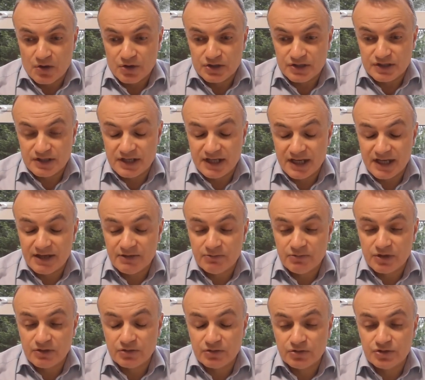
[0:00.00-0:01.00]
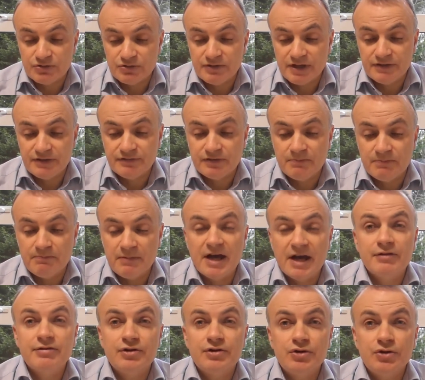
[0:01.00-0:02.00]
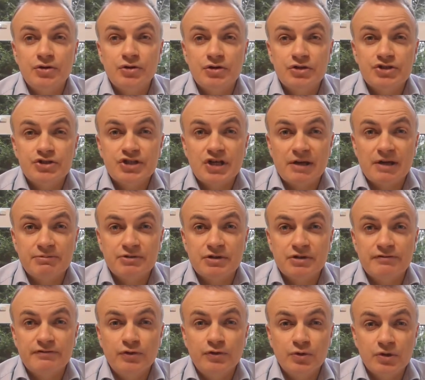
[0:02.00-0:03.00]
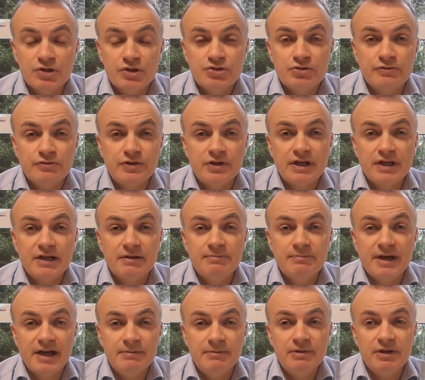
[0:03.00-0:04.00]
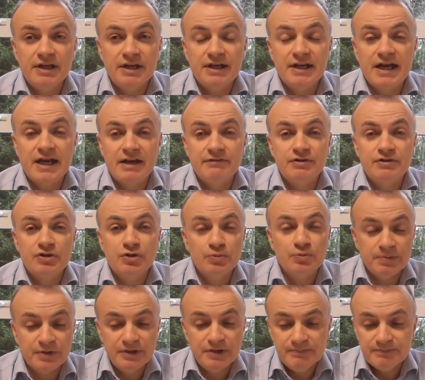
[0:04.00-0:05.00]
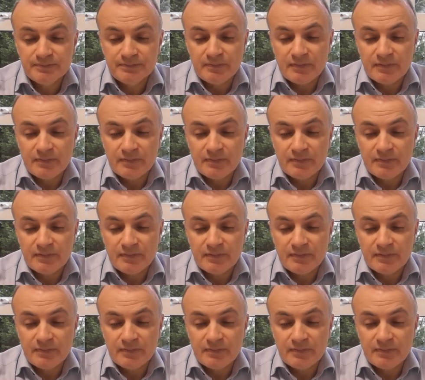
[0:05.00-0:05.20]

Today we're going to read from Matthew chapter 4, so if you get a Bible and have it open,